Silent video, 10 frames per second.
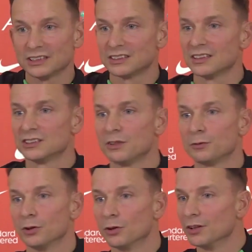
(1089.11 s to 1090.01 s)
this, and this
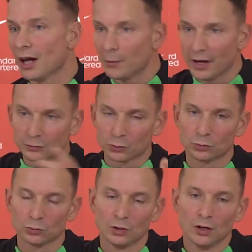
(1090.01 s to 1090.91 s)
different, or now we have
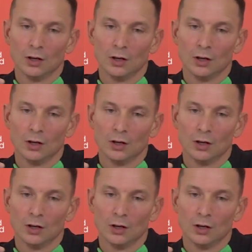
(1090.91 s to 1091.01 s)
to do.